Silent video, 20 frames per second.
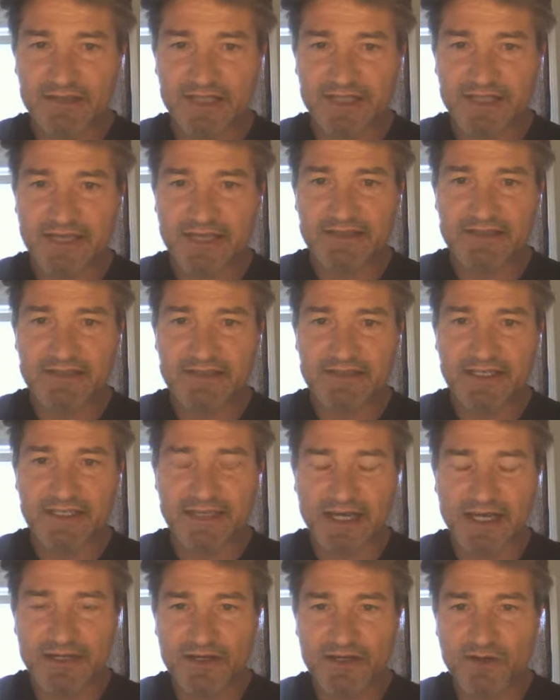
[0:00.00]
Science
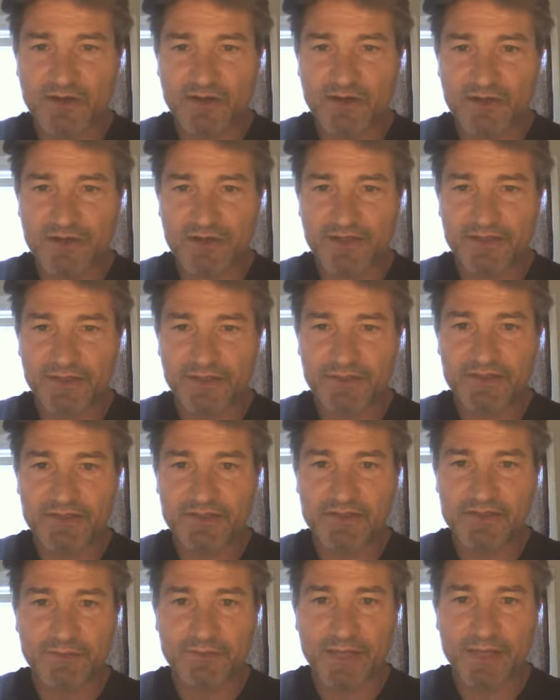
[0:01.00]
cannot know everything
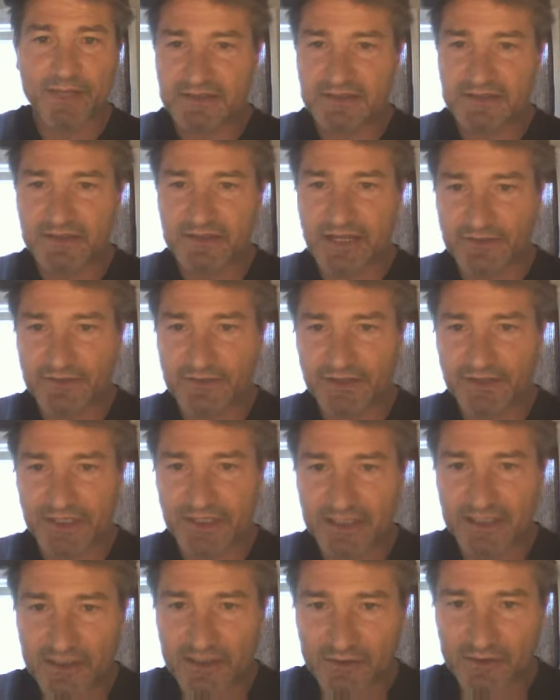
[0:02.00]
because it bases everything
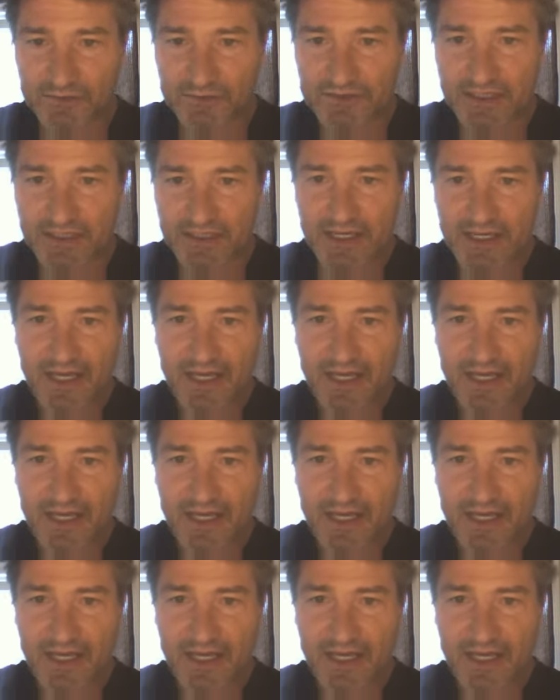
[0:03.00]
it knows